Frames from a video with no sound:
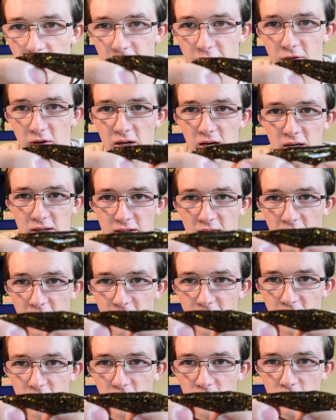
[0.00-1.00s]
if you guys
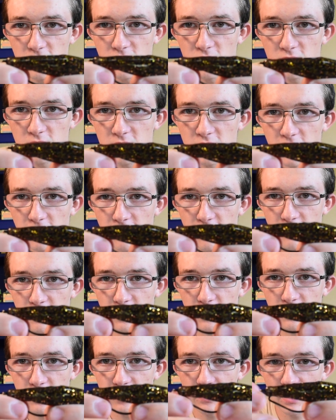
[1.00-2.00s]
haven't used a
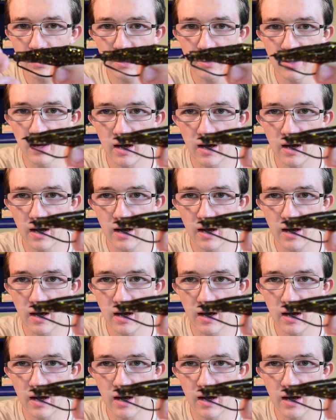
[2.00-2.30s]
Fluke,